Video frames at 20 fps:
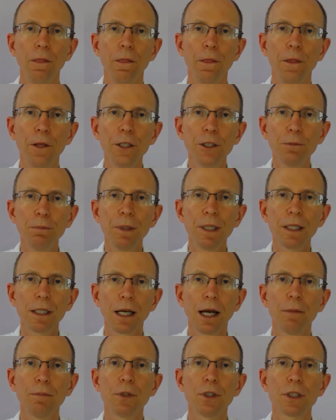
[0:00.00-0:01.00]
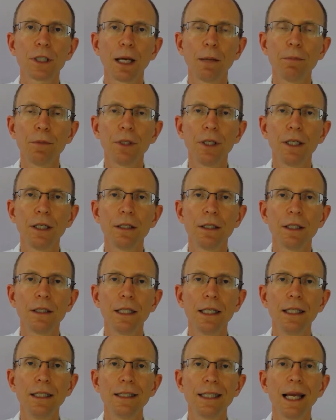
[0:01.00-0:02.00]
This becomes something that
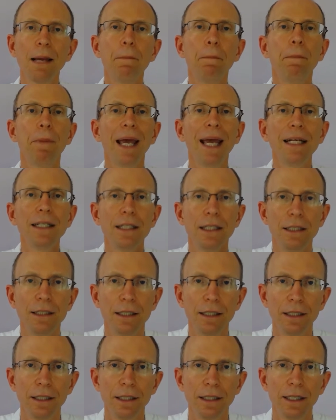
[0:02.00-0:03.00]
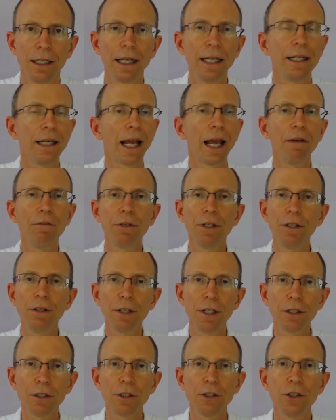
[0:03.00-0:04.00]
is embedded in
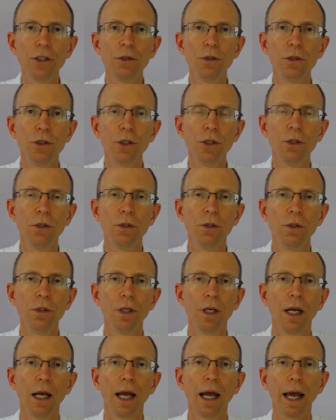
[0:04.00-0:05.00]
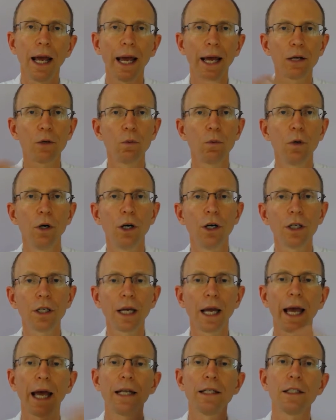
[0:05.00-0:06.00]
everything that you do at
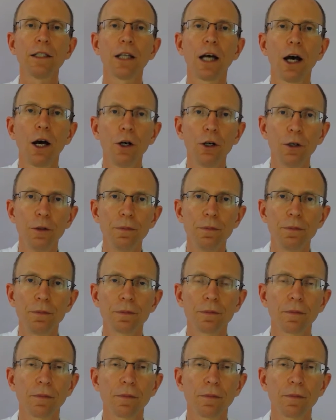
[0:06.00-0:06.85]
work and at home.